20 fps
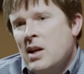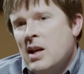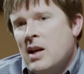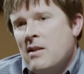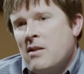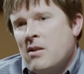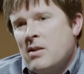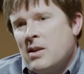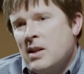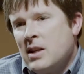
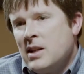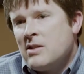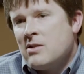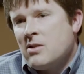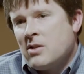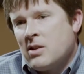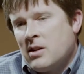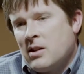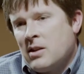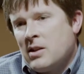and our needs are
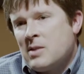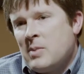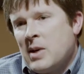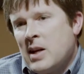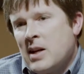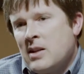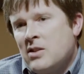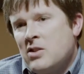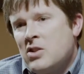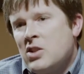going to
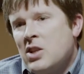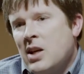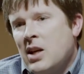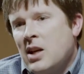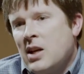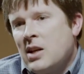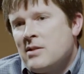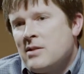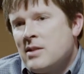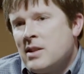expand and
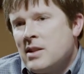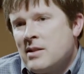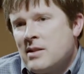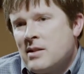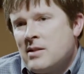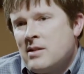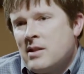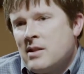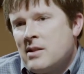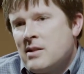change, the
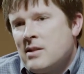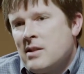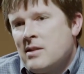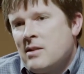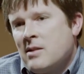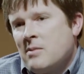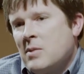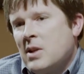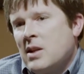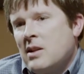existing
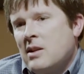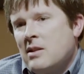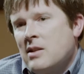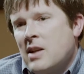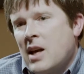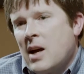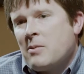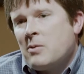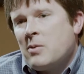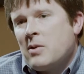system can
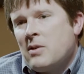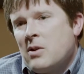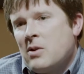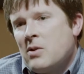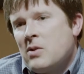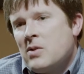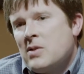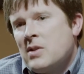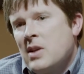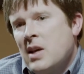adapt with
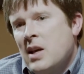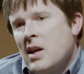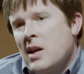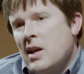those,